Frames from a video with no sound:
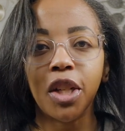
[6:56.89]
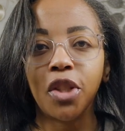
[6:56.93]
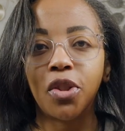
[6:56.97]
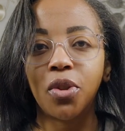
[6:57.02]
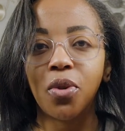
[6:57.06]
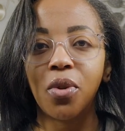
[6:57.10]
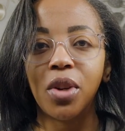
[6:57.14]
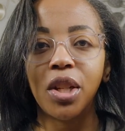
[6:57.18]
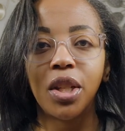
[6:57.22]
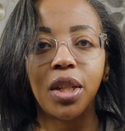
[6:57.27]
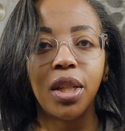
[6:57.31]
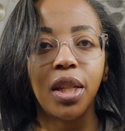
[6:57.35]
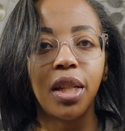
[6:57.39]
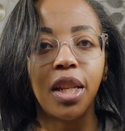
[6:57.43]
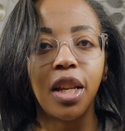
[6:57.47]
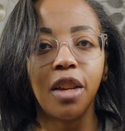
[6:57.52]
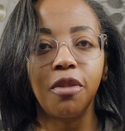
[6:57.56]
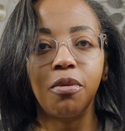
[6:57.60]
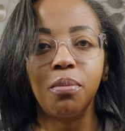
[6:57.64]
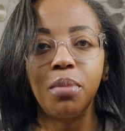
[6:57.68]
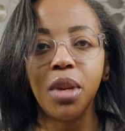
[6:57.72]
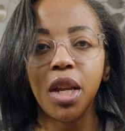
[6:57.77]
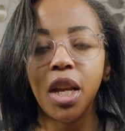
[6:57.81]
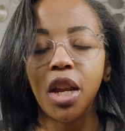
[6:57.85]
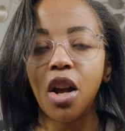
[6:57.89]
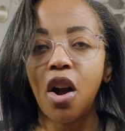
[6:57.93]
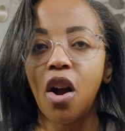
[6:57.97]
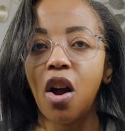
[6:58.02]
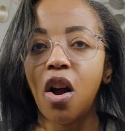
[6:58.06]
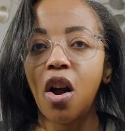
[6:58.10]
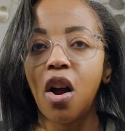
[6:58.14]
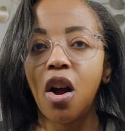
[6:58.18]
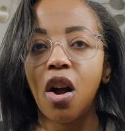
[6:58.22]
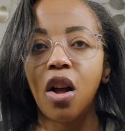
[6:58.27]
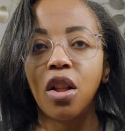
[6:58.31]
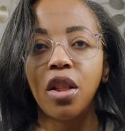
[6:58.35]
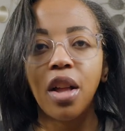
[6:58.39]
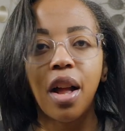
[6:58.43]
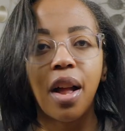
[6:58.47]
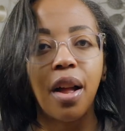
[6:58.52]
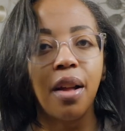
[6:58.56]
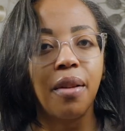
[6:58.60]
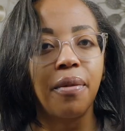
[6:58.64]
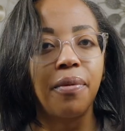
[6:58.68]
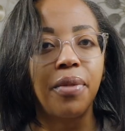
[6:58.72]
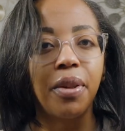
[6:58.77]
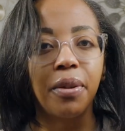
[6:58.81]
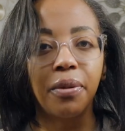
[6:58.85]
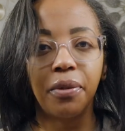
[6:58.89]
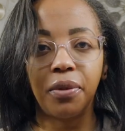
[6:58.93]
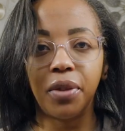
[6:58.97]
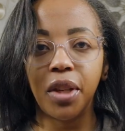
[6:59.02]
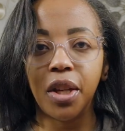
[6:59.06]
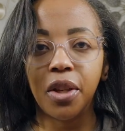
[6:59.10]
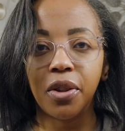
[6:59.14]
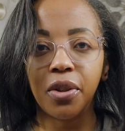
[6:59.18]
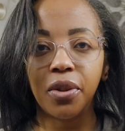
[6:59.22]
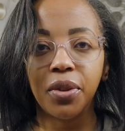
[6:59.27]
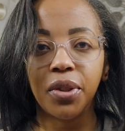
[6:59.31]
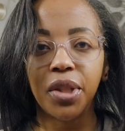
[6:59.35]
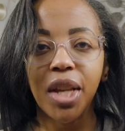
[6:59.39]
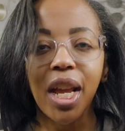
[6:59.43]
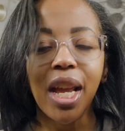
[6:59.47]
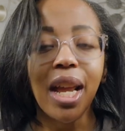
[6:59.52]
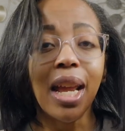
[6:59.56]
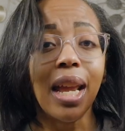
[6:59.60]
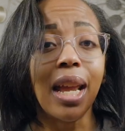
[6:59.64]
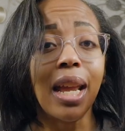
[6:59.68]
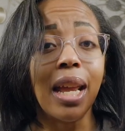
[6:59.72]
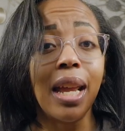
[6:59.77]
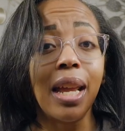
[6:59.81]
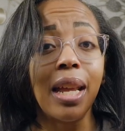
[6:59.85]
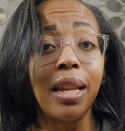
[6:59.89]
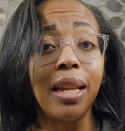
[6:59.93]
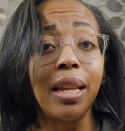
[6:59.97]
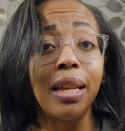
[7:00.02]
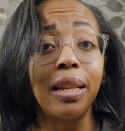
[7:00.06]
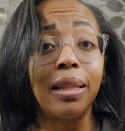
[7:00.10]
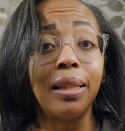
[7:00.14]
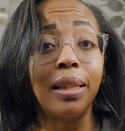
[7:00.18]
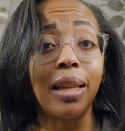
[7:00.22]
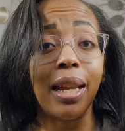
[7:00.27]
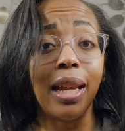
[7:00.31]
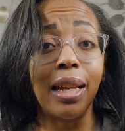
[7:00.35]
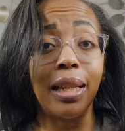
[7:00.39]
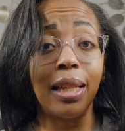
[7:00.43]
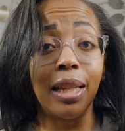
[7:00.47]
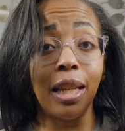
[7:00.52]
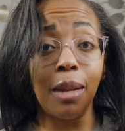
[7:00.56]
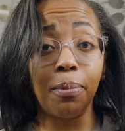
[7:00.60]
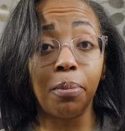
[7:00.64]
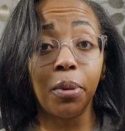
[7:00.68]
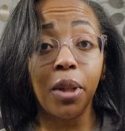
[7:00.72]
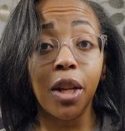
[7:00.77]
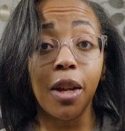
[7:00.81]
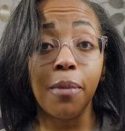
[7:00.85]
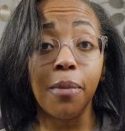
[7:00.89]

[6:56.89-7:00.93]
is going to give me all of the feels. It is a deeply